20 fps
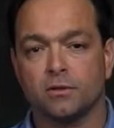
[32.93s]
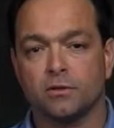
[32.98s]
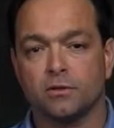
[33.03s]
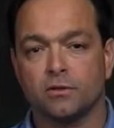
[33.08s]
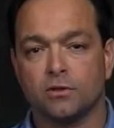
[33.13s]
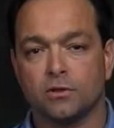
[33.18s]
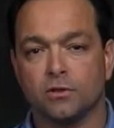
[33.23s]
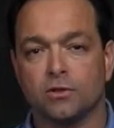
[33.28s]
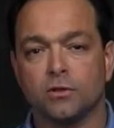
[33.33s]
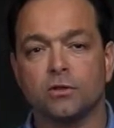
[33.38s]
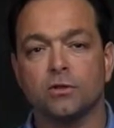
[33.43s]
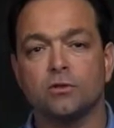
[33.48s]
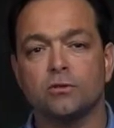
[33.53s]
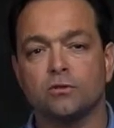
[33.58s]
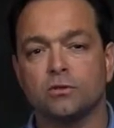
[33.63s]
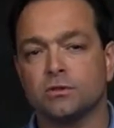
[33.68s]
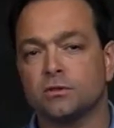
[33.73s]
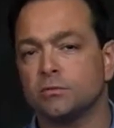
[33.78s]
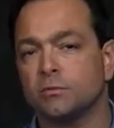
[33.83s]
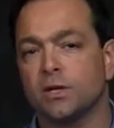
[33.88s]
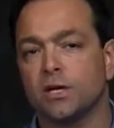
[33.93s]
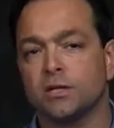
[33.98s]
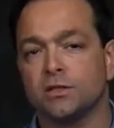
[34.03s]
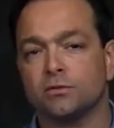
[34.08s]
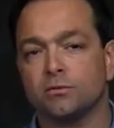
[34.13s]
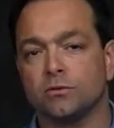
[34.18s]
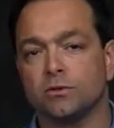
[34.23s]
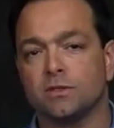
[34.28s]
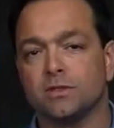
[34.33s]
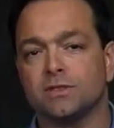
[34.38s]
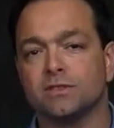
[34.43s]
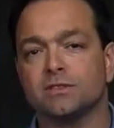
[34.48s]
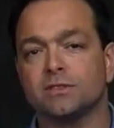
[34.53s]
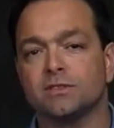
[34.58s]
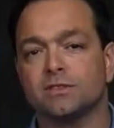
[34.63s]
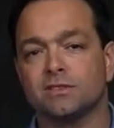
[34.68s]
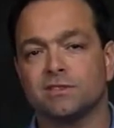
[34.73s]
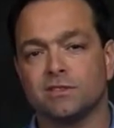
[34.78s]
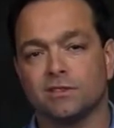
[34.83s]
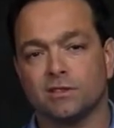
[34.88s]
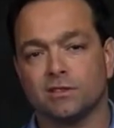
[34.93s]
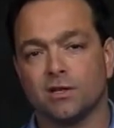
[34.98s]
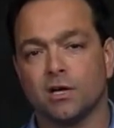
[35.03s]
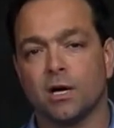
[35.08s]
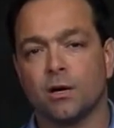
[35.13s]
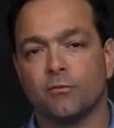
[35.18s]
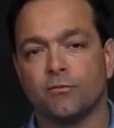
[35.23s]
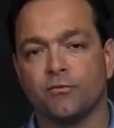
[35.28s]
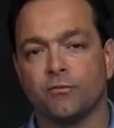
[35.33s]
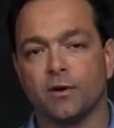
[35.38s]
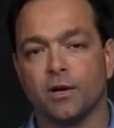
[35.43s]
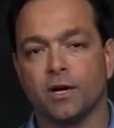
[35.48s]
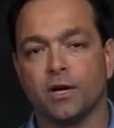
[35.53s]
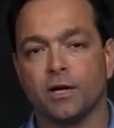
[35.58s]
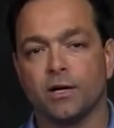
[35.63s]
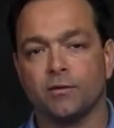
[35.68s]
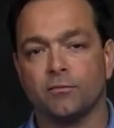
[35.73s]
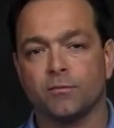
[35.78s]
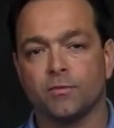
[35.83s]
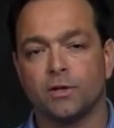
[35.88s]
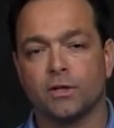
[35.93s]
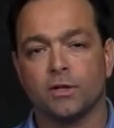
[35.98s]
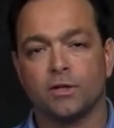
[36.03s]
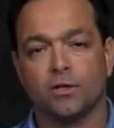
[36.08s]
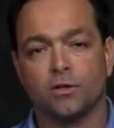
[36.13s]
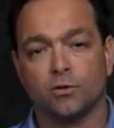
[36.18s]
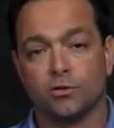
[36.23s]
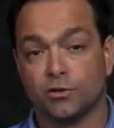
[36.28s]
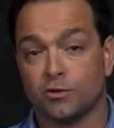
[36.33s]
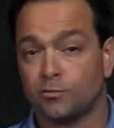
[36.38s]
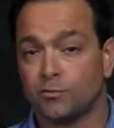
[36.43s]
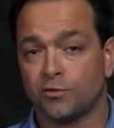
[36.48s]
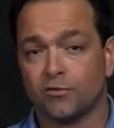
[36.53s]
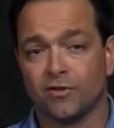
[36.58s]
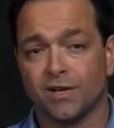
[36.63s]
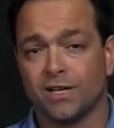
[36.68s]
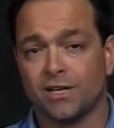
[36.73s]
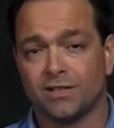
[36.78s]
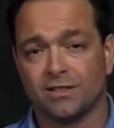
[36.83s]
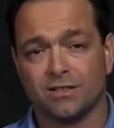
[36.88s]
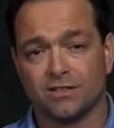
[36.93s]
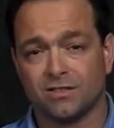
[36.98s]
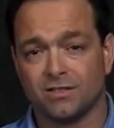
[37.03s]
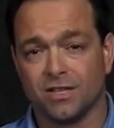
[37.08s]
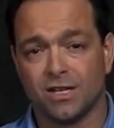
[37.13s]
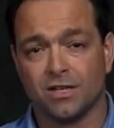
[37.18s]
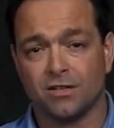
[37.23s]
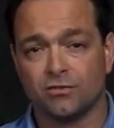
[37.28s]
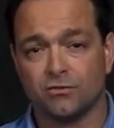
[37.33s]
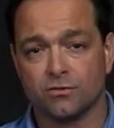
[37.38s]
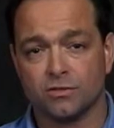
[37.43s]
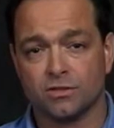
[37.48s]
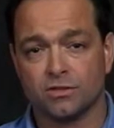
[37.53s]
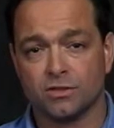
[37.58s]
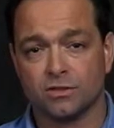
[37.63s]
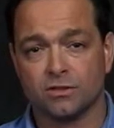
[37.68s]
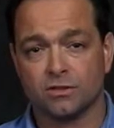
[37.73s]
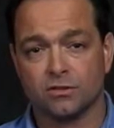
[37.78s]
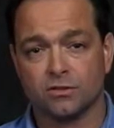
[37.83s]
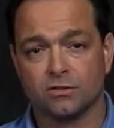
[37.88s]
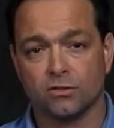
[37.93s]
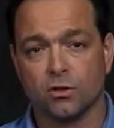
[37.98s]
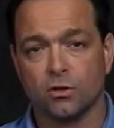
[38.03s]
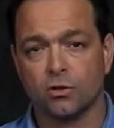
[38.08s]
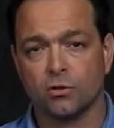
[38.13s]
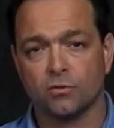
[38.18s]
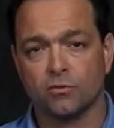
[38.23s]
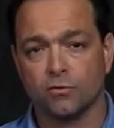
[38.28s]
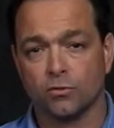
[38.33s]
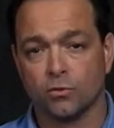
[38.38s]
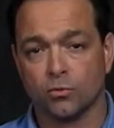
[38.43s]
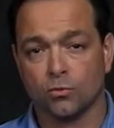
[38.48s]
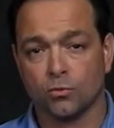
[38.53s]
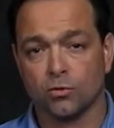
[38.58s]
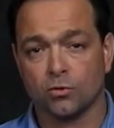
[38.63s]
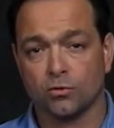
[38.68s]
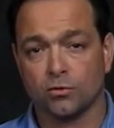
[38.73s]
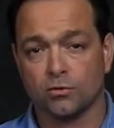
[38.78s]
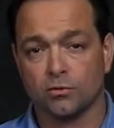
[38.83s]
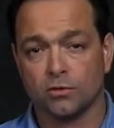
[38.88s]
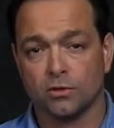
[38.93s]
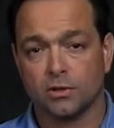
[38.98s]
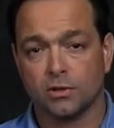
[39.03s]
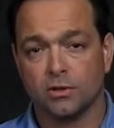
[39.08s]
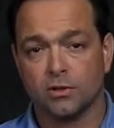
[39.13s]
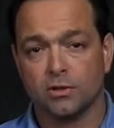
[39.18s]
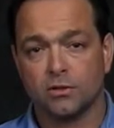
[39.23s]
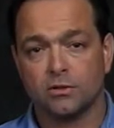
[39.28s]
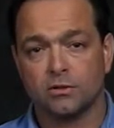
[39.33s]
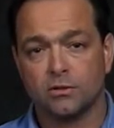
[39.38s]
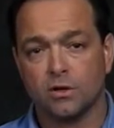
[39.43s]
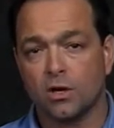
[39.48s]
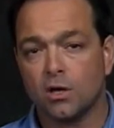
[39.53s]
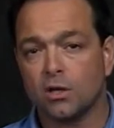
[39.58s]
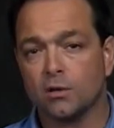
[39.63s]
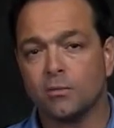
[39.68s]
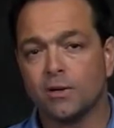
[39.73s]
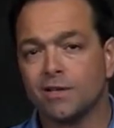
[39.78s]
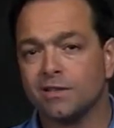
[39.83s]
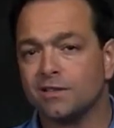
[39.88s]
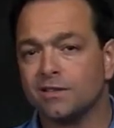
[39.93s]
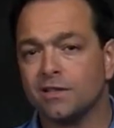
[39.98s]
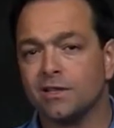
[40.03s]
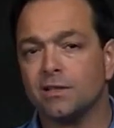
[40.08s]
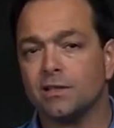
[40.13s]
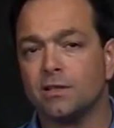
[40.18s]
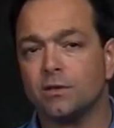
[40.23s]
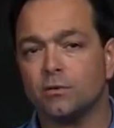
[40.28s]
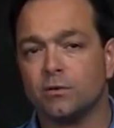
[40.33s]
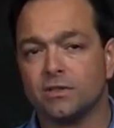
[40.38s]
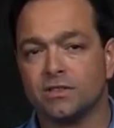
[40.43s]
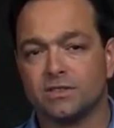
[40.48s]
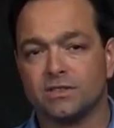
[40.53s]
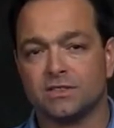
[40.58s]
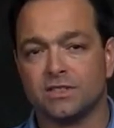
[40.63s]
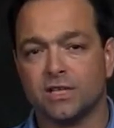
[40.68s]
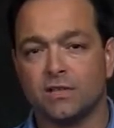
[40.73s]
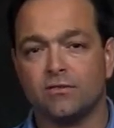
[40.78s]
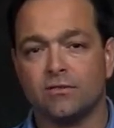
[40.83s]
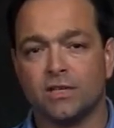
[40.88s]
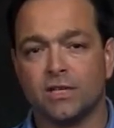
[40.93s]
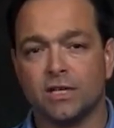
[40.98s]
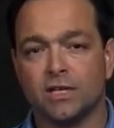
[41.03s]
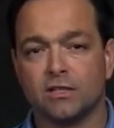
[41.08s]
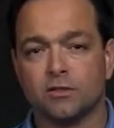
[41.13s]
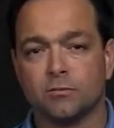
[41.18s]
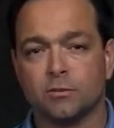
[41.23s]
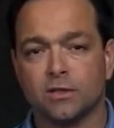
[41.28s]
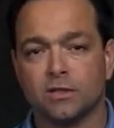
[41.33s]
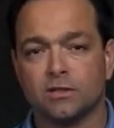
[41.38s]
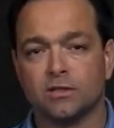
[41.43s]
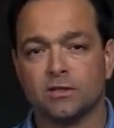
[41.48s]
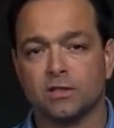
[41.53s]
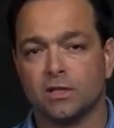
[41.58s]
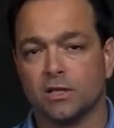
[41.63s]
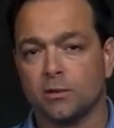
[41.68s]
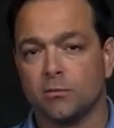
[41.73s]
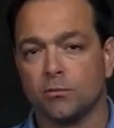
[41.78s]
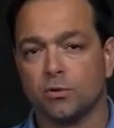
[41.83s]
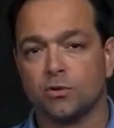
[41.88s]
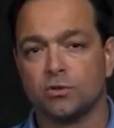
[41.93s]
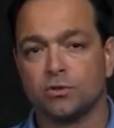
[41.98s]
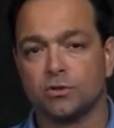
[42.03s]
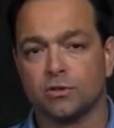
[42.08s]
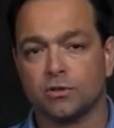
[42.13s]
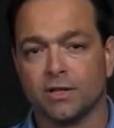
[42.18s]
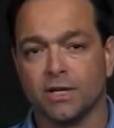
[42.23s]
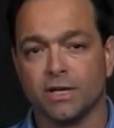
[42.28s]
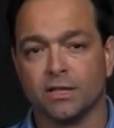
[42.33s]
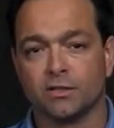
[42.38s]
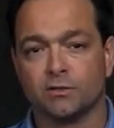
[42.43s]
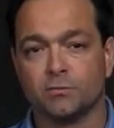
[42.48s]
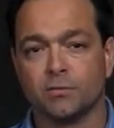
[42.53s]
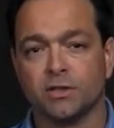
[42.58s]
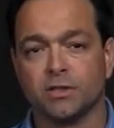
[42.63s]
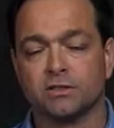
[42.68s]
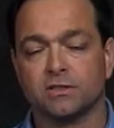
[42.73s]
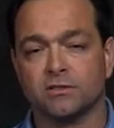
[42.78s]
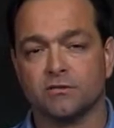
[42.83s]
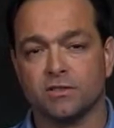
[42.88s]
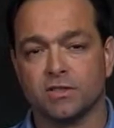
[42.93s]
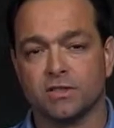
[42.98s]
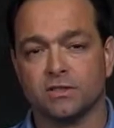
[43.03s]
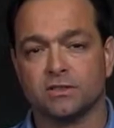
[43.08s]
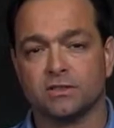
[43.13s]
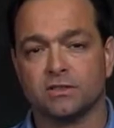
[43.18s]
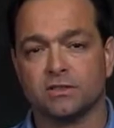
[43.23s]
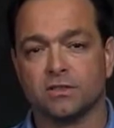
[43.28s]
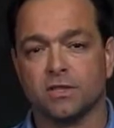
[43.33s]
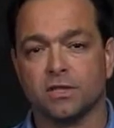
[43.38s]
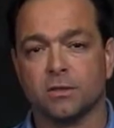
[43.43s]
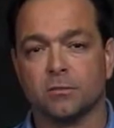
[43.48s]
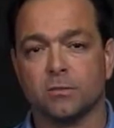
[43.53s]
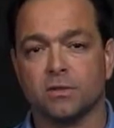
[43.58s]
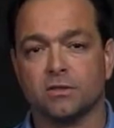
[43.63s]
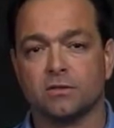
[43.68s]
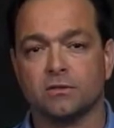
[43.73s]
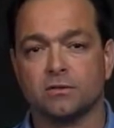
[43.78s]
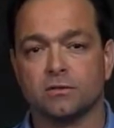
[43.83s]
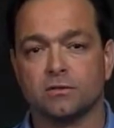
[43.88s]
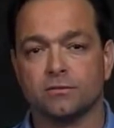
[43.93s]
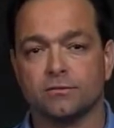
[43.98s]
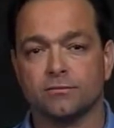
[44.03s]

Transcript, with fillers: To conclude this module, let's listen to Tom Fry, who has provided disaster assistance all over the world, talk about dealing with the safety aspects and emotional aspects of these assignments.